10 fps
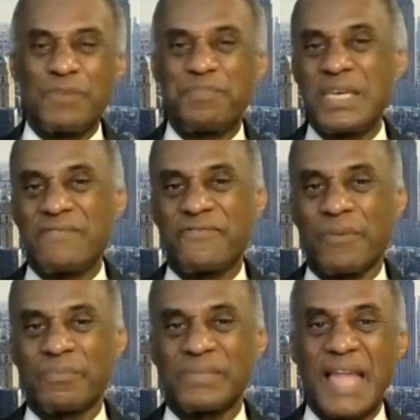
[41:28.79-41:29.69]
repeat
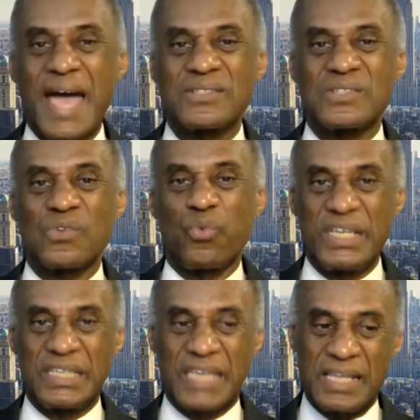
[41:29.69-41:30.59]
from last
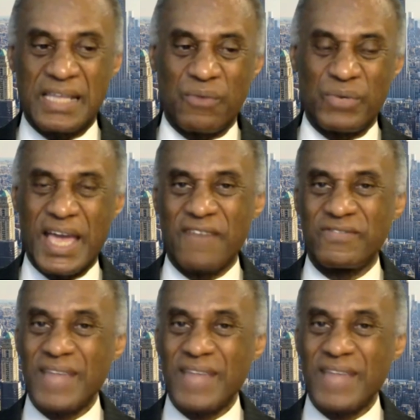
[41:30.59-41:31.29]
weekend that we have.